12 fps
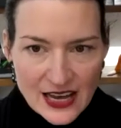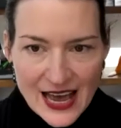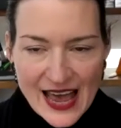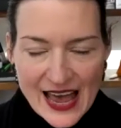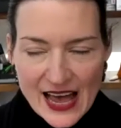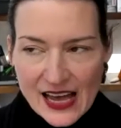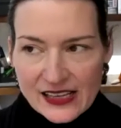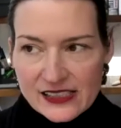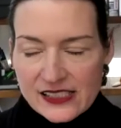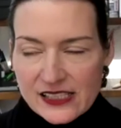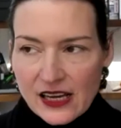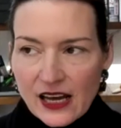And
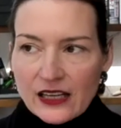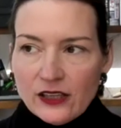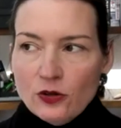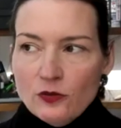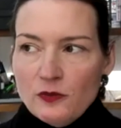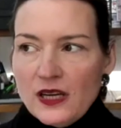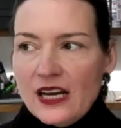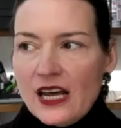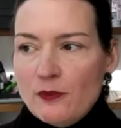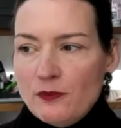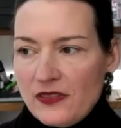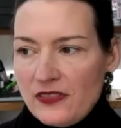I don't mean
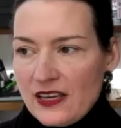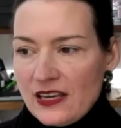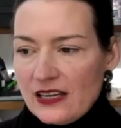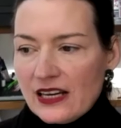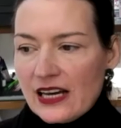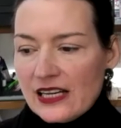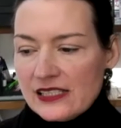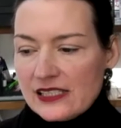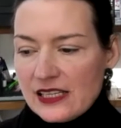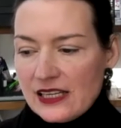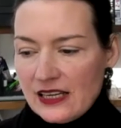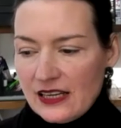empathy as
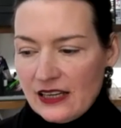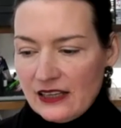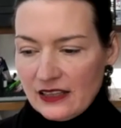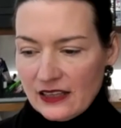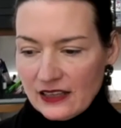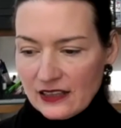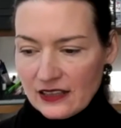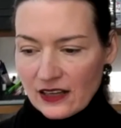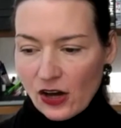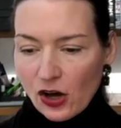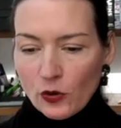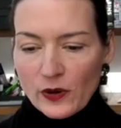in
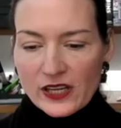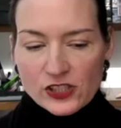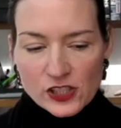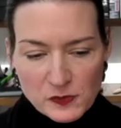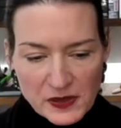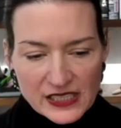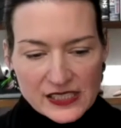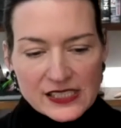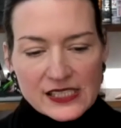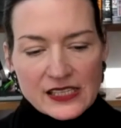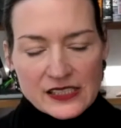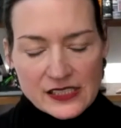always just being
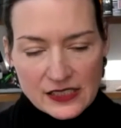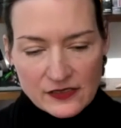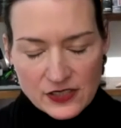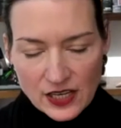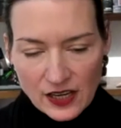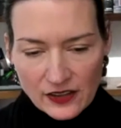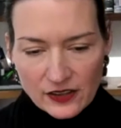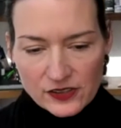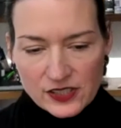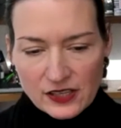sensitive to others.